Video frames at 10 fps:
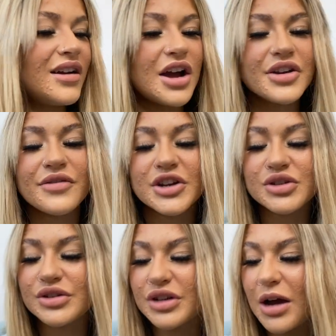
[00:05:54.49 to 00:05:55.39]
I don't know if I
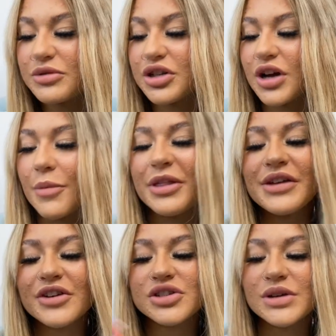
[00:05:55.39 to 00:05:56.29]
do it up too tight, but then
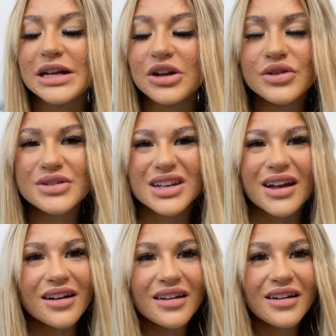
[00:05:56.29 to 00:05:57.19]
if I do it any
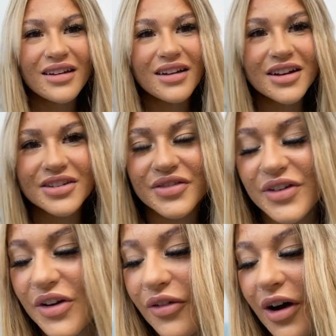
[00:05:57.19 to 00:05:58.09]
looser, it doesn't
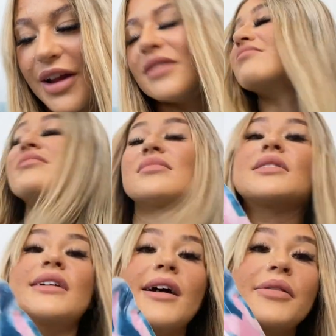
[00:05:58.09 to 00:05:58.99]
feel right.
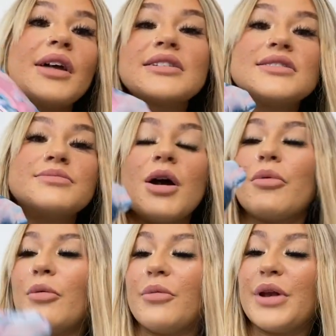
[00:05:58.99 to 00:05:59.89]
So yeah, that's just my
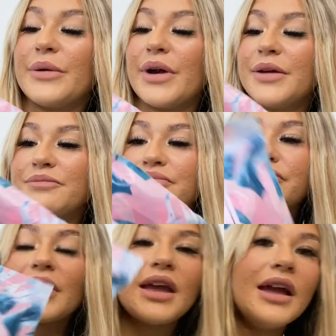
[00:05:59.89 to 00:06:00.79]
problem anyway.
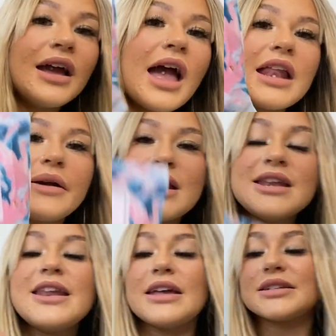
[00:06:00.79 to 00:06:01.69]

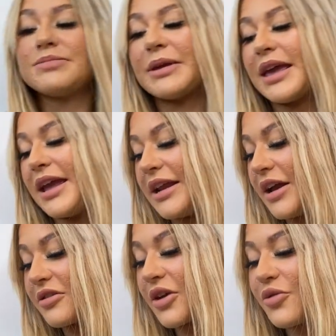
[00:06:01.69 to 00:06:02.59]
Anyway, next bikini.
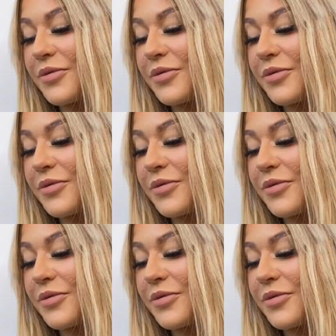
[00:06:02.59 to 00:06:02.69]
I'll get all the